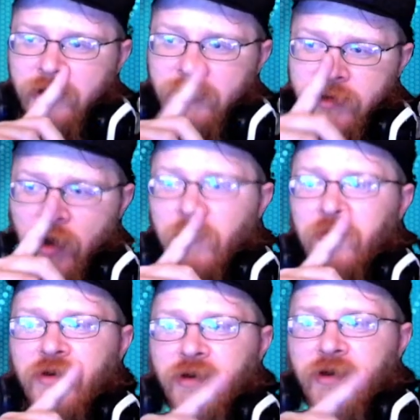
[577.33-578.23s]
Sound of
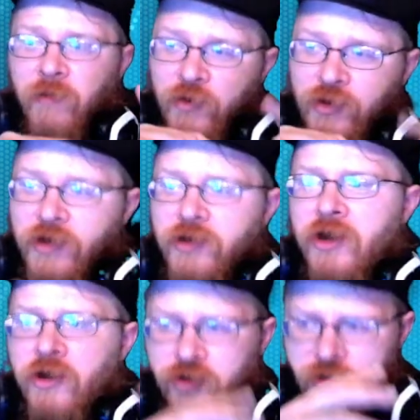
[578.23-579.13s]
music, like music is like
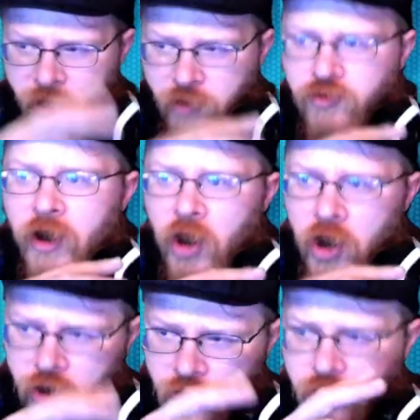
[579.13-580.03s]
your soundtrack
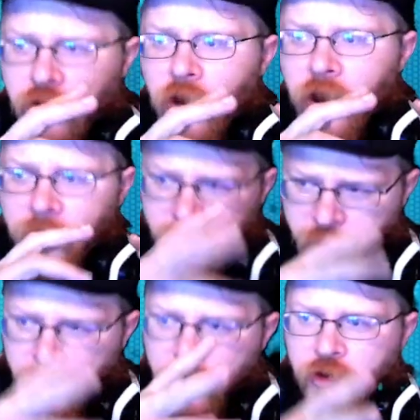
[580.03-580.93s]

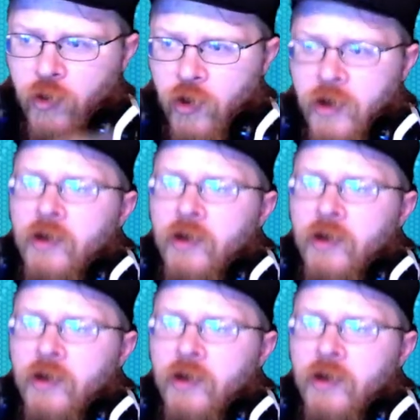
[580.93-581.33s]
going on.